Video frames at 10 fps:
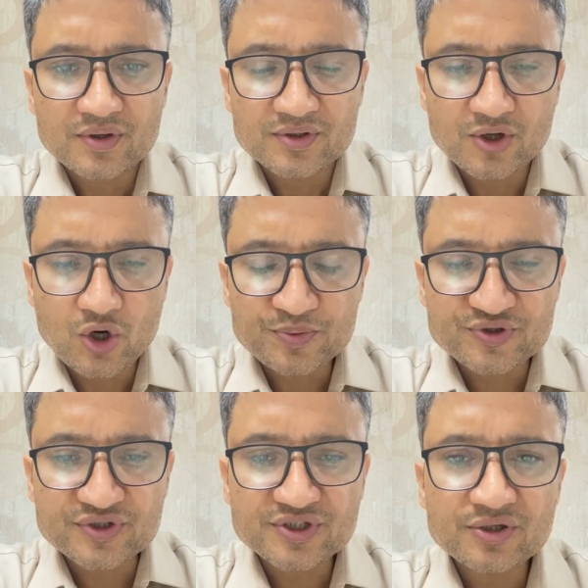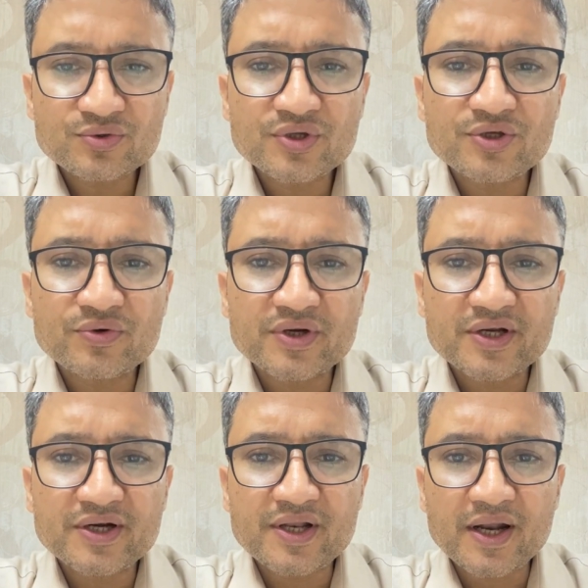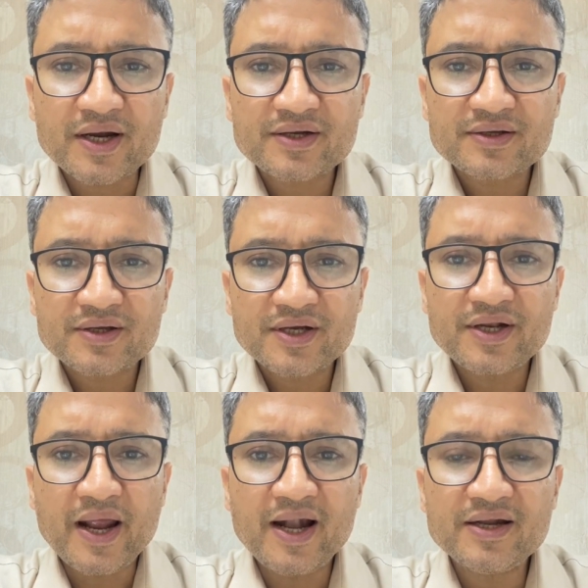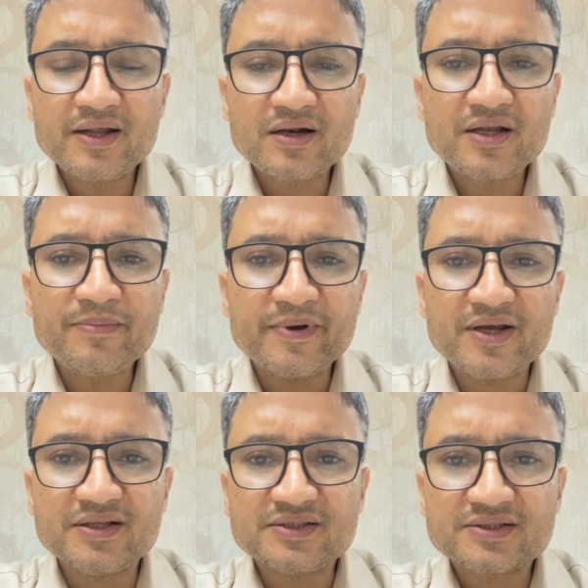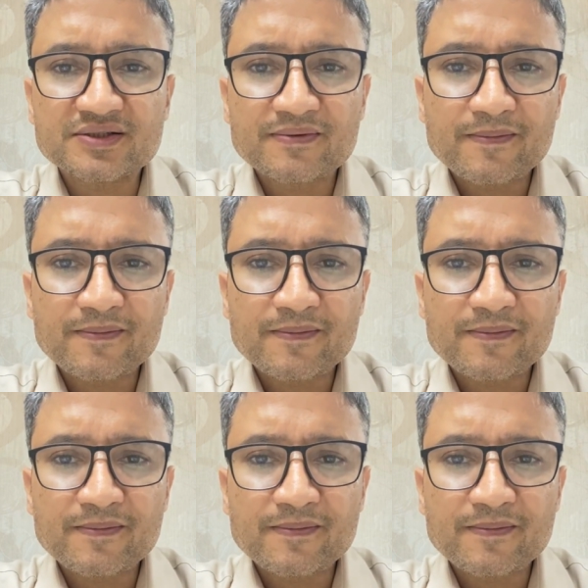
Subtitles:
The obstruction to the urinary tract in elderly males